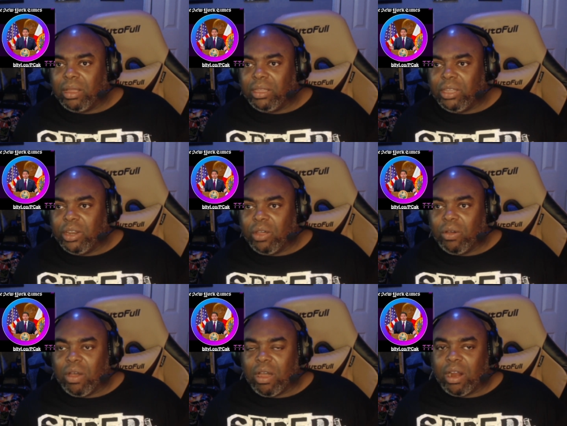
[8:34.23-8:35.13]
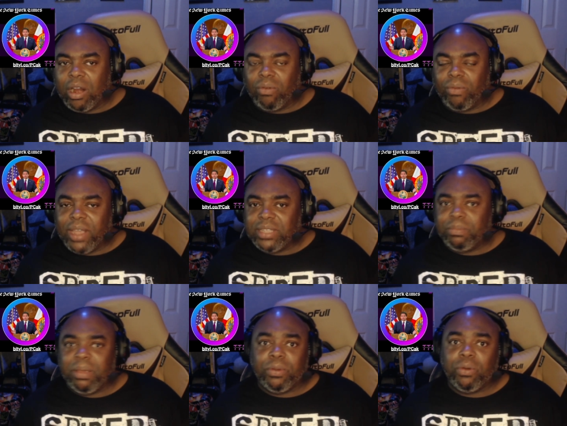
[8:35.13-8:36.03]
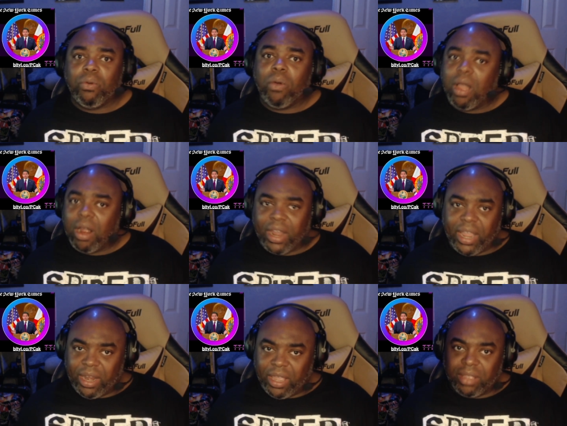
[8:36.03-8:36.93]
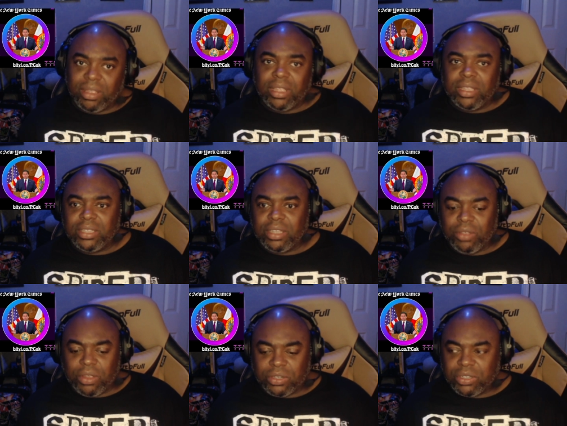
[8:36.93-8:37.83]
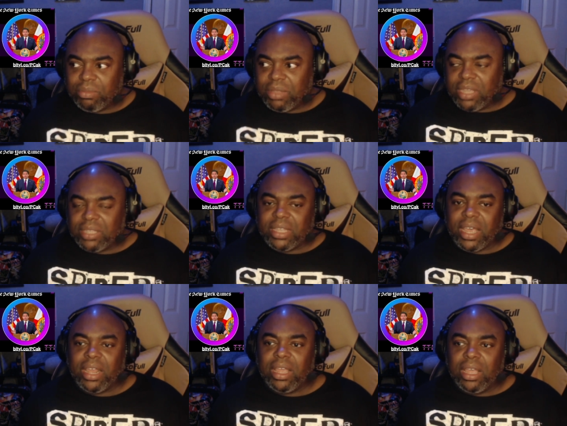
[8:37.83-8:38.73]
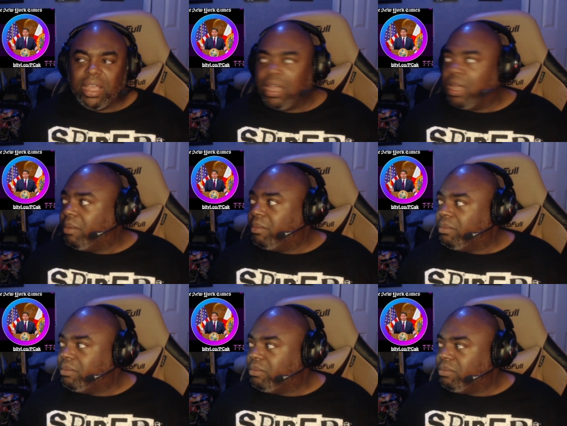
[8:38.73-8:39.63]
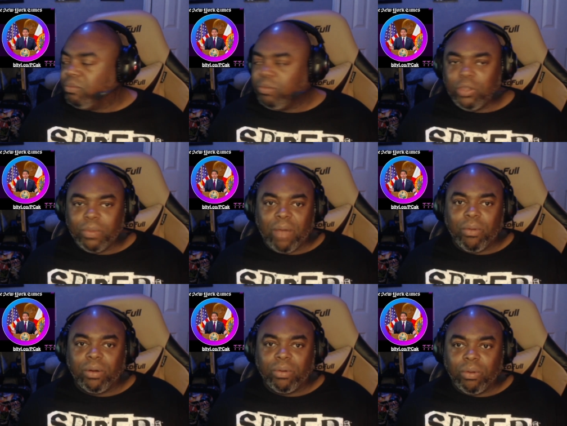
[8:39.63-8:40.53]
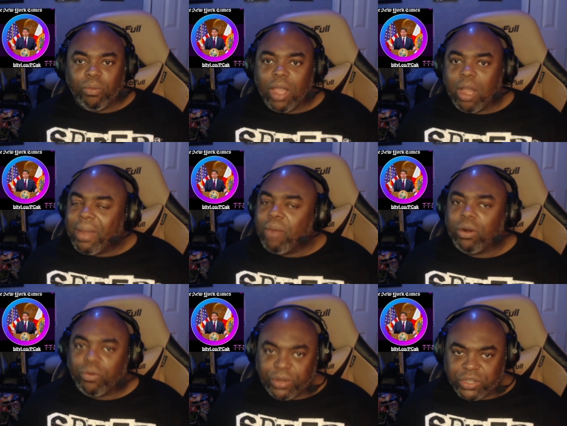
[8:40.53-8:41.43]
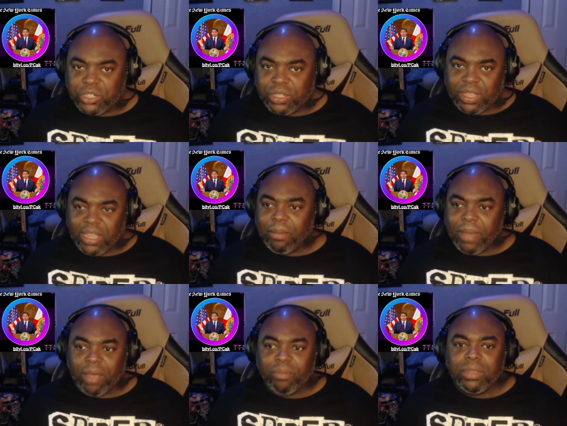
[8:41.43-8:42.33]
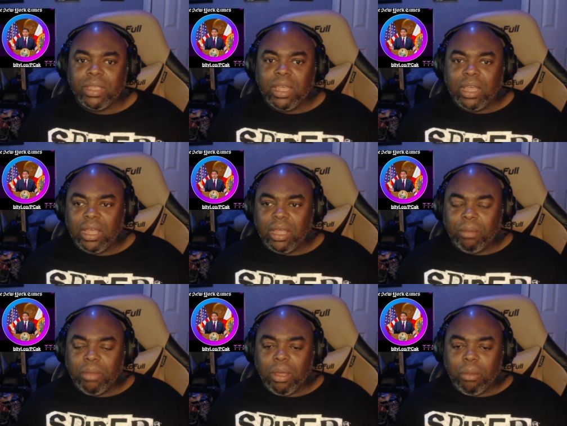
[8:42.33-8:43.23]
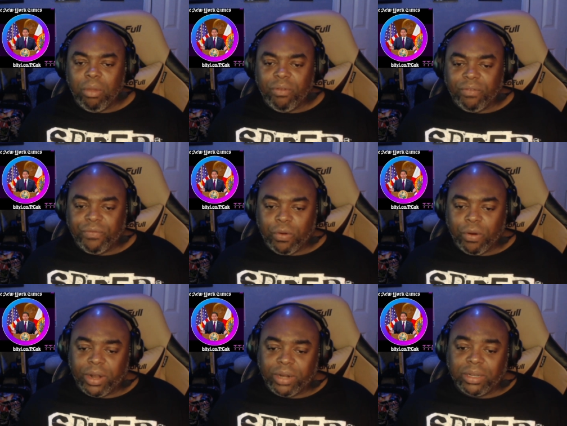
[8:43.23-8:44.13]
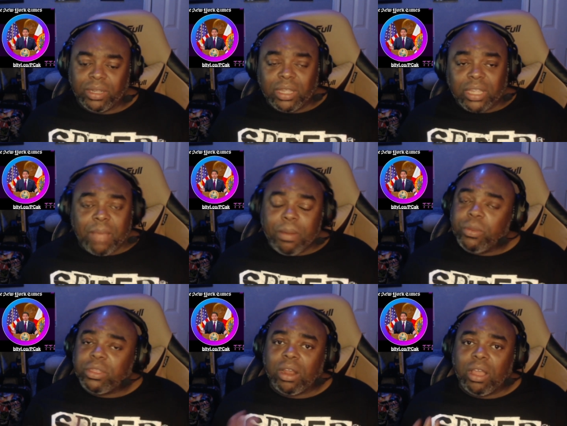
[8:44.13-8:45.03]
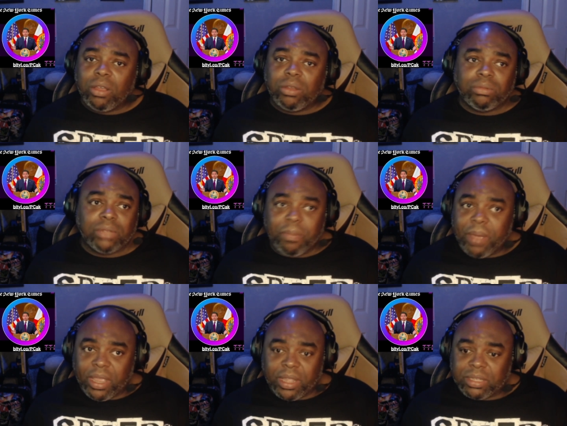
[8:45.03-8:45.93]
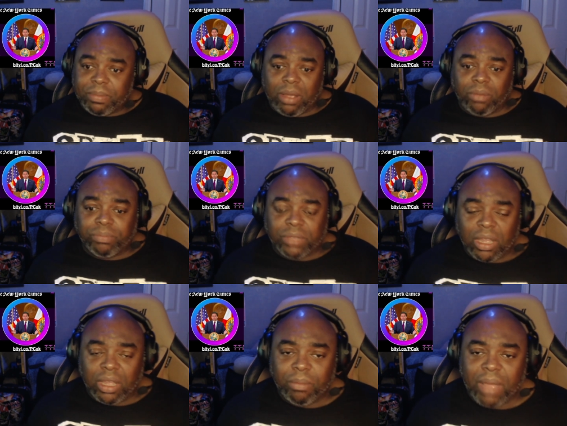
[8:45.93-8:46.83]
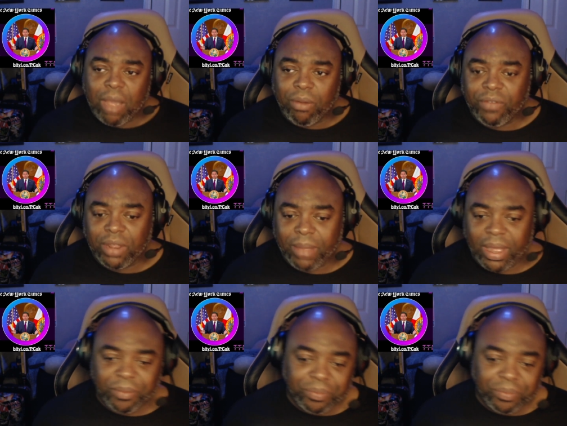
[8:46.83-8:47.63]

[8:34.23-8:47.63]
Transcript: you know are raising people who are in it? So those are some things that um, you might want to we all might want to research and think about um, moving forward and come up with our own opinions about um, how we feel about it.